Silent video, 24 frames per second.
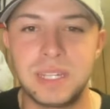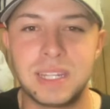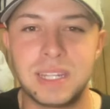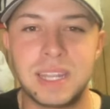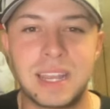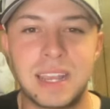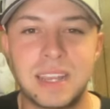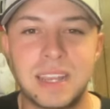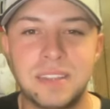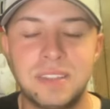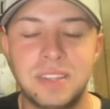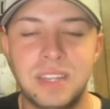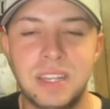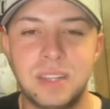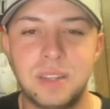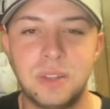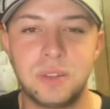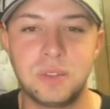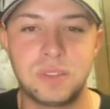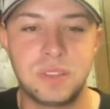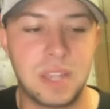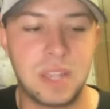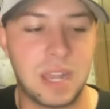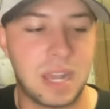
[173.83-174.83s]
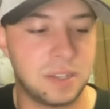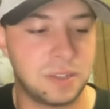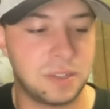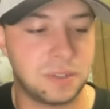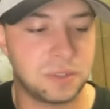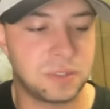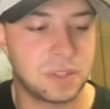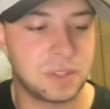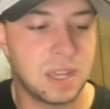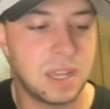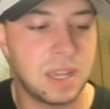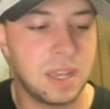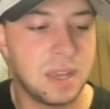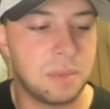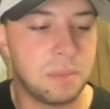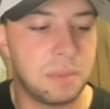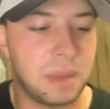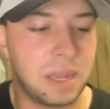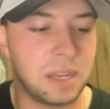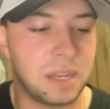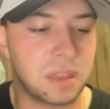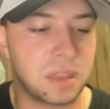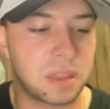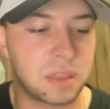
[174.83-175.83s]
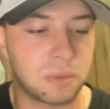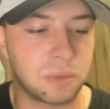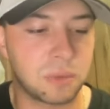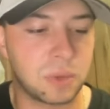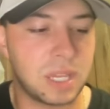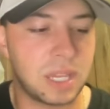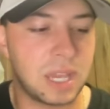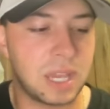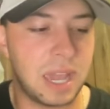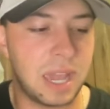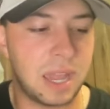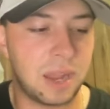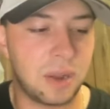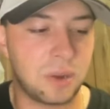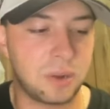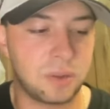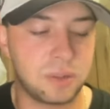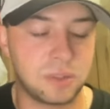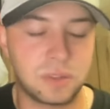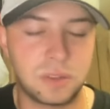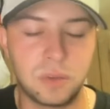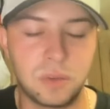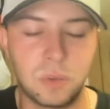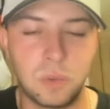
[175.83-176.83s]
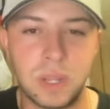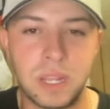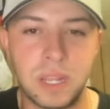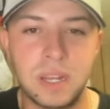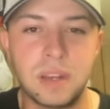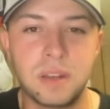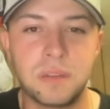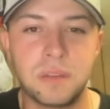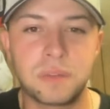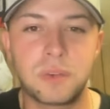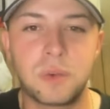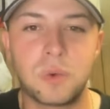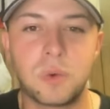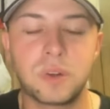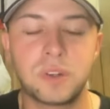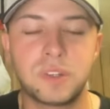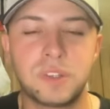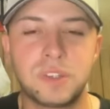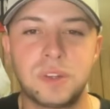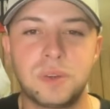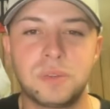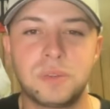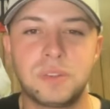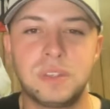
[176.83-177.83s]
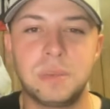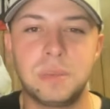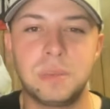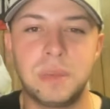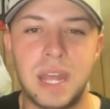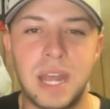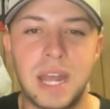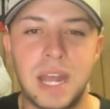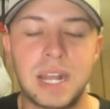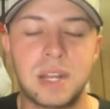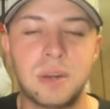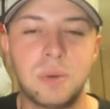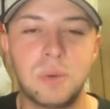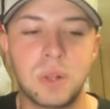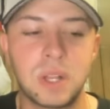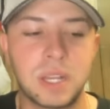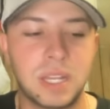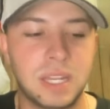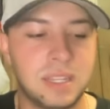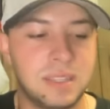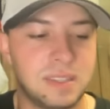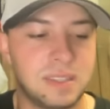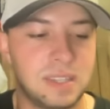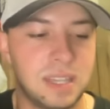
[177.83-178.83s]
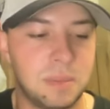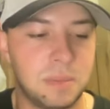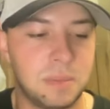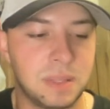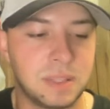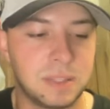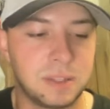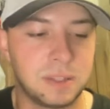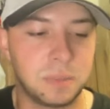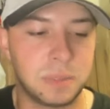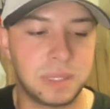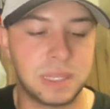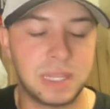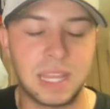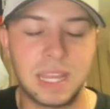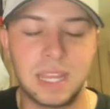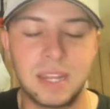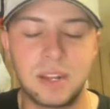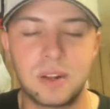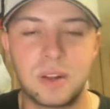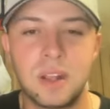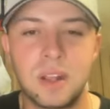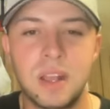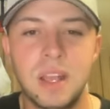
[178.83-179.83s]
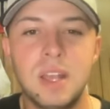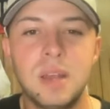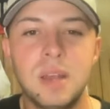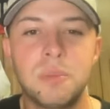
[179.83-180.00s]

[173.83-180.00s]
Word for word: And like I said, those Dodgers made three errors. The win, of course, Shota Imanaga. We'll get into him a little bit later.